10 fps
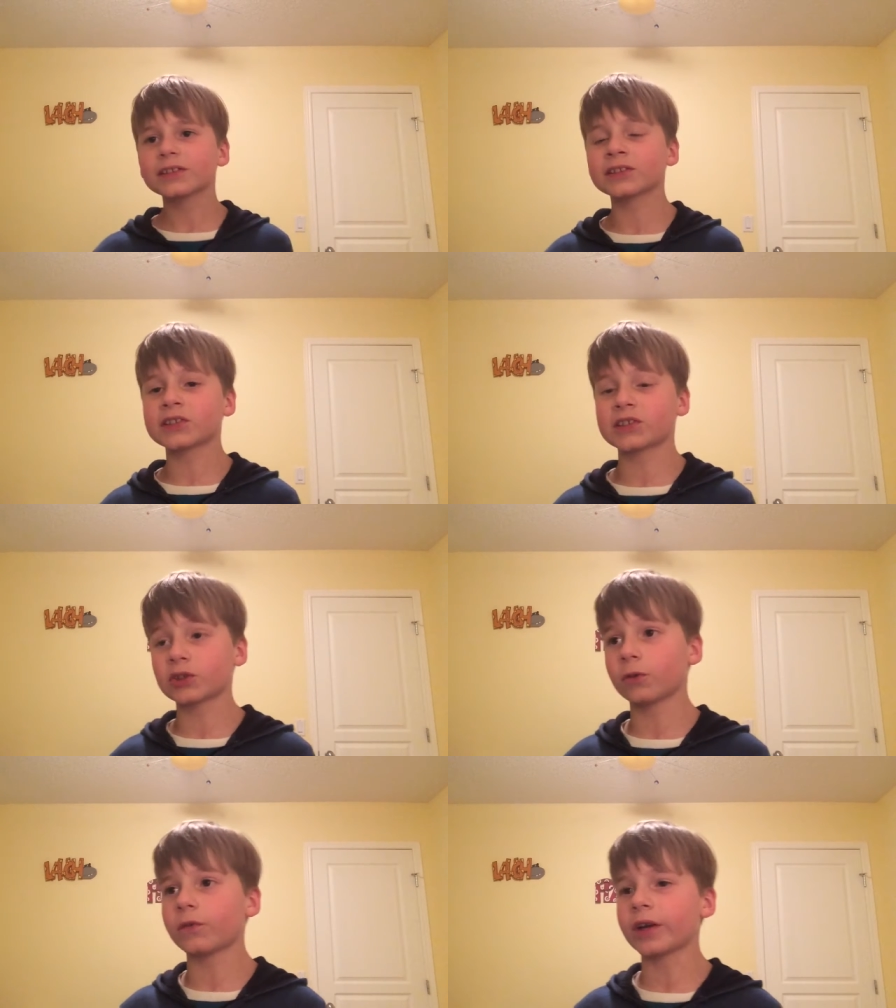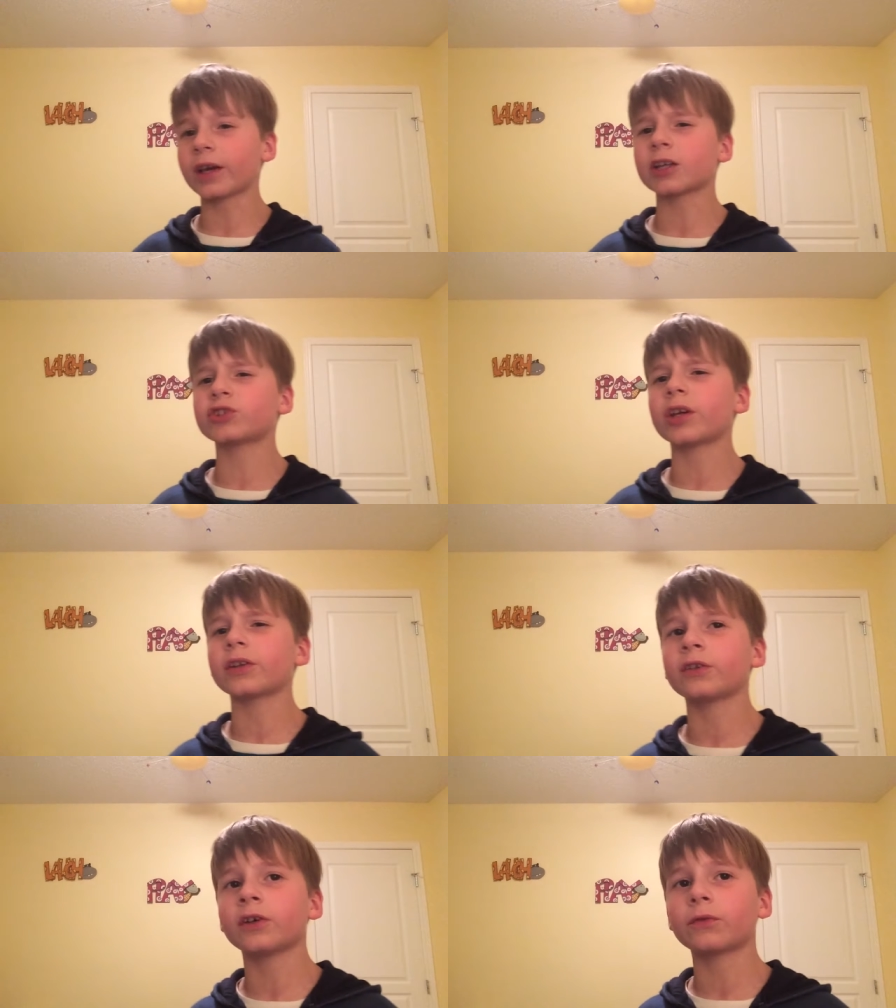It's so fun. I actually had
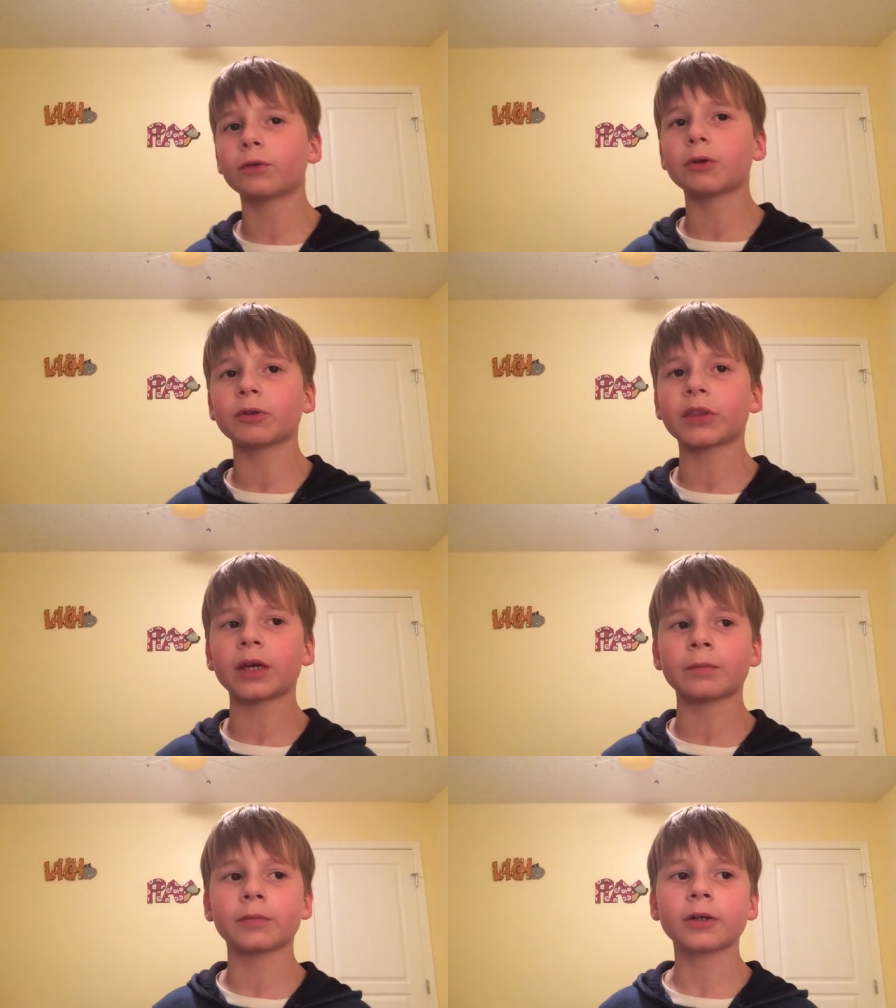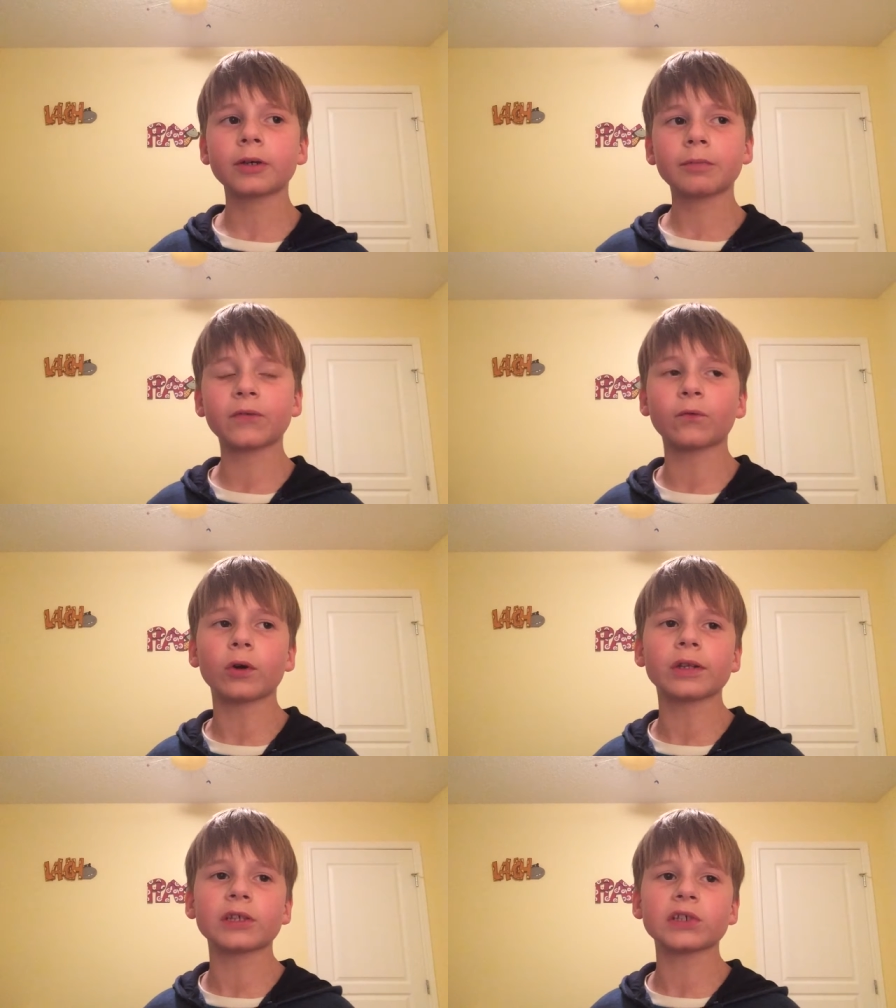a Nerf with them
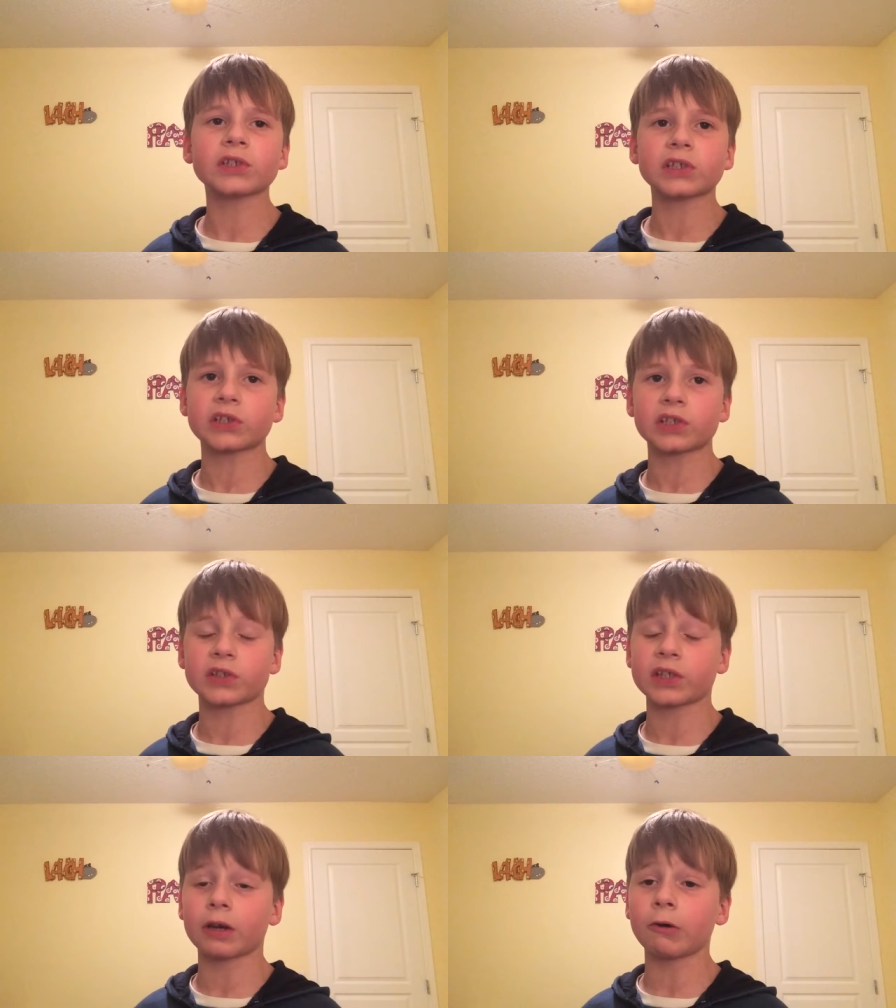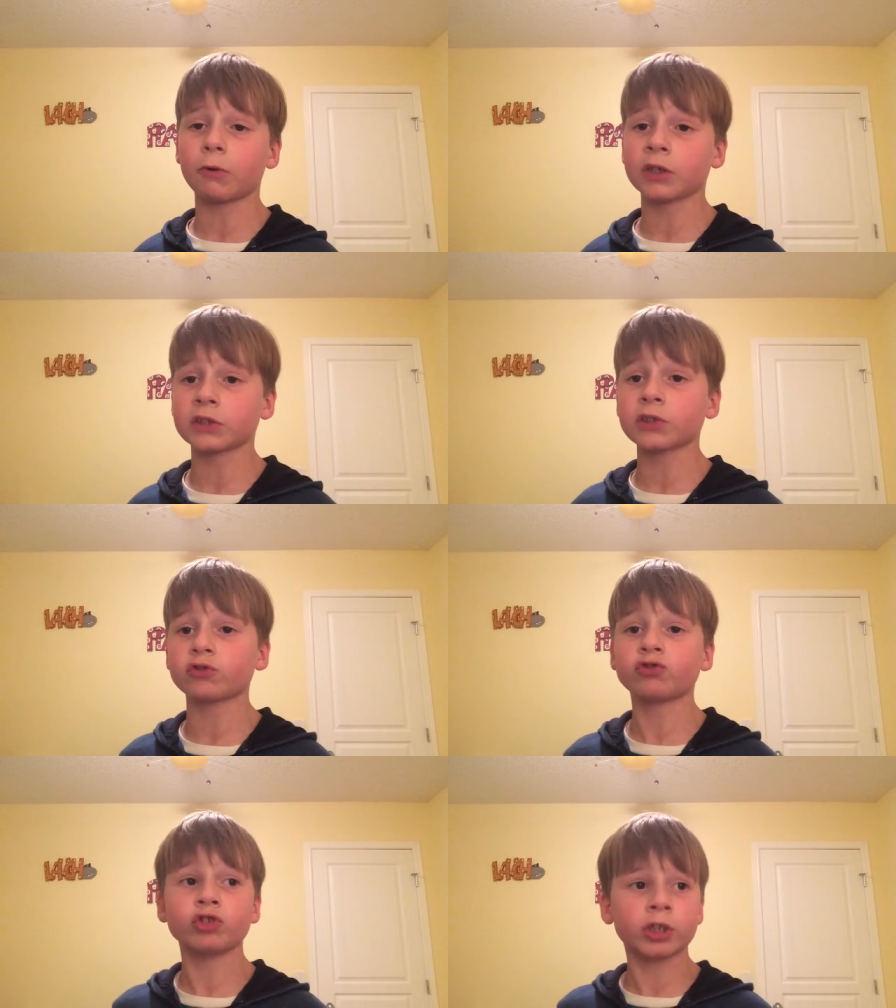before this just to see how it was.
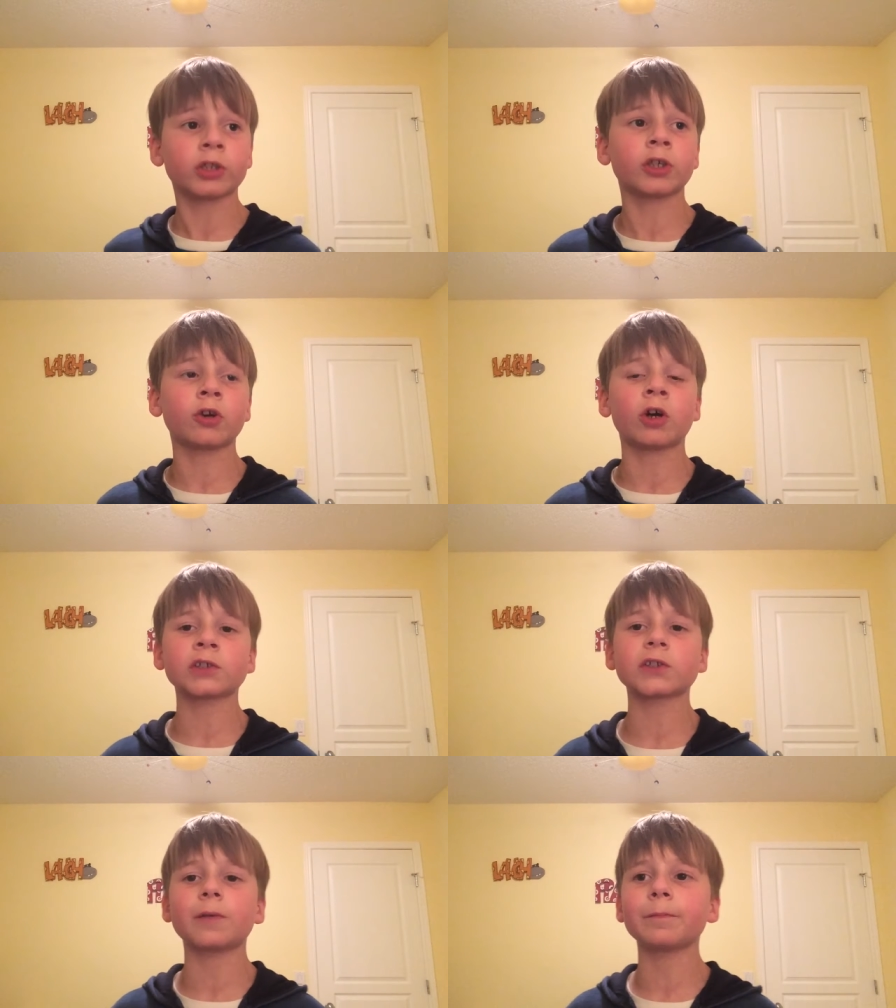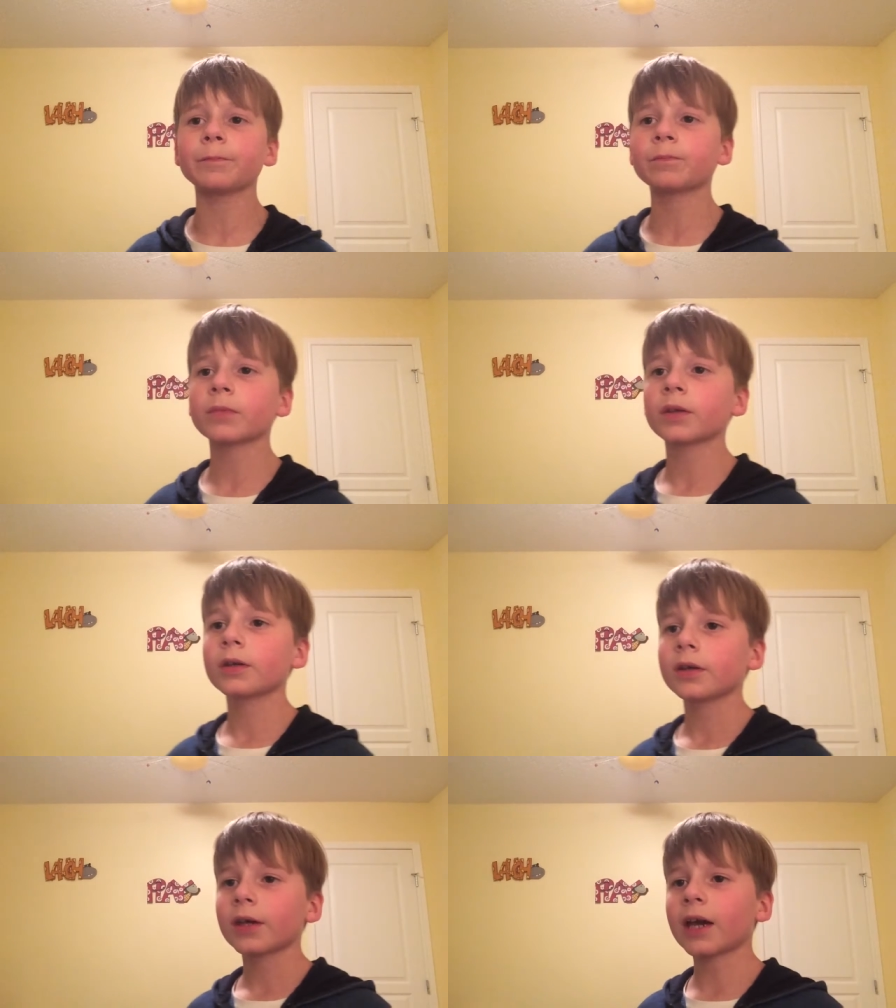It's really awesome.
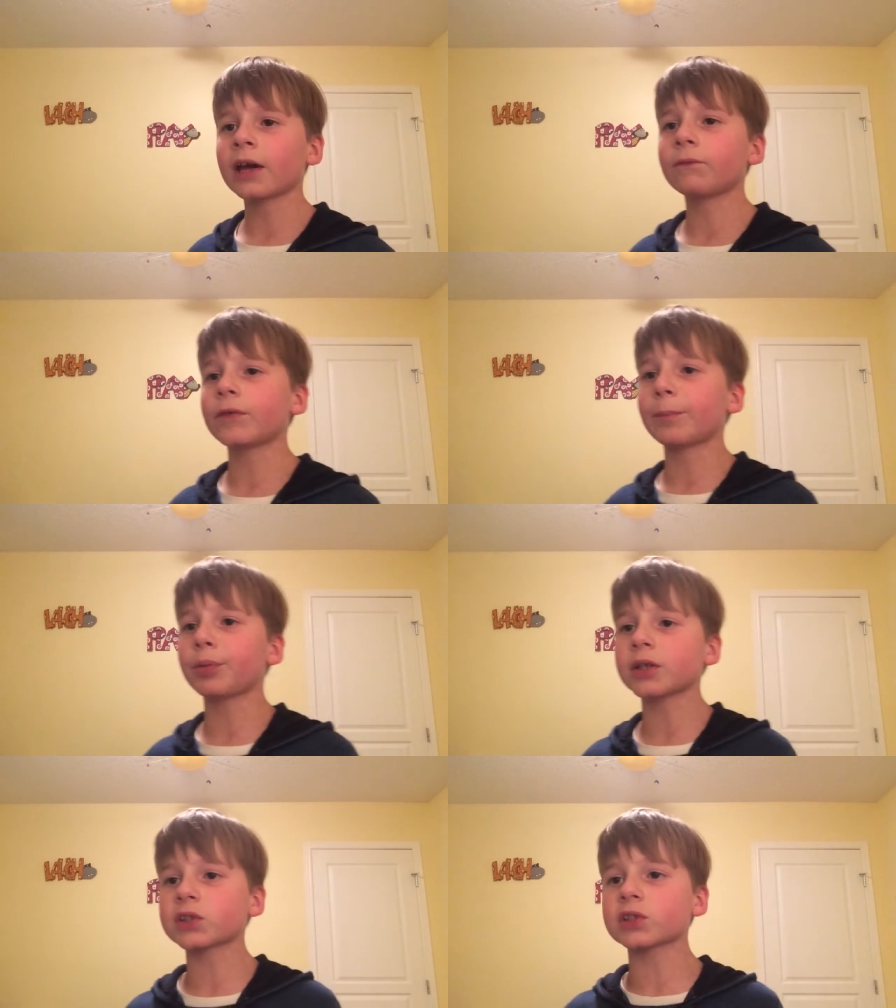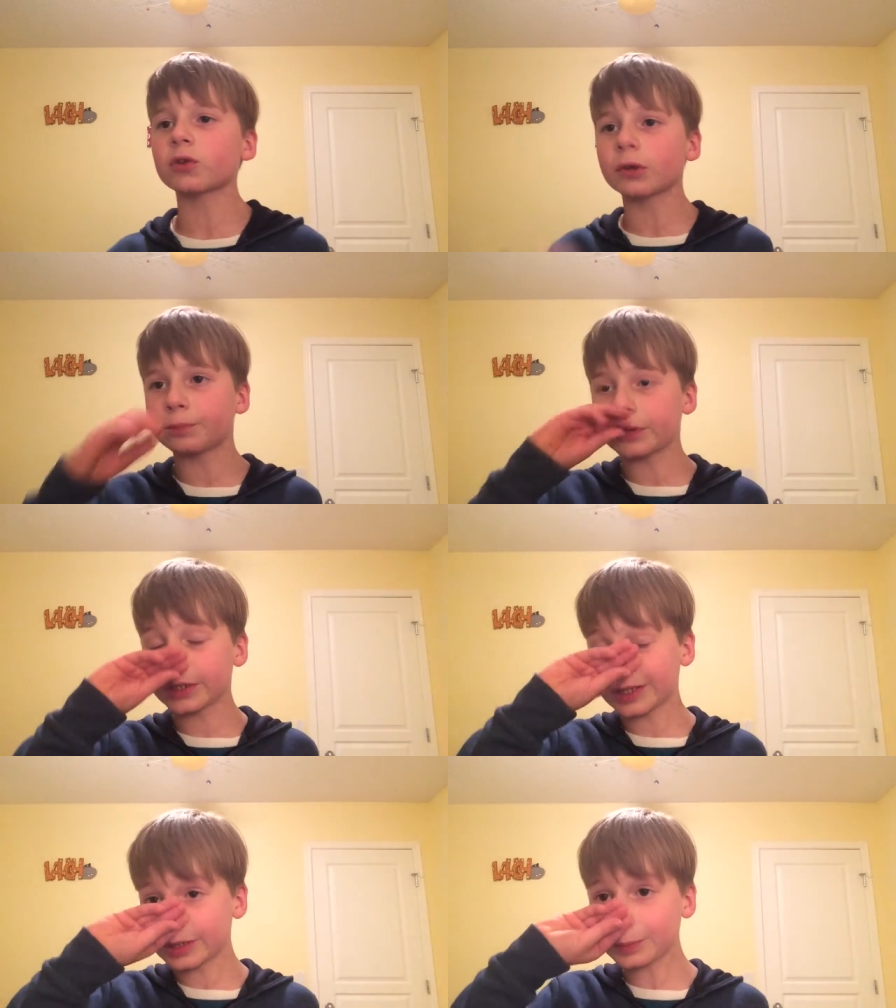And for personal
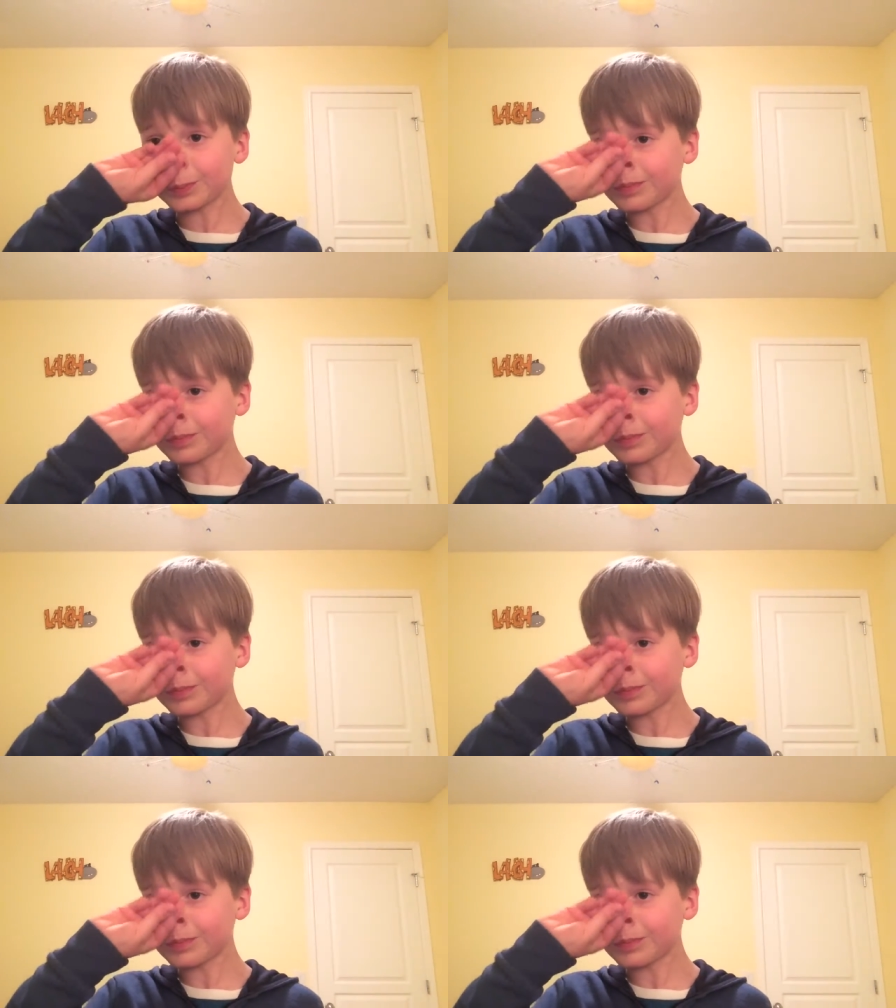opinion,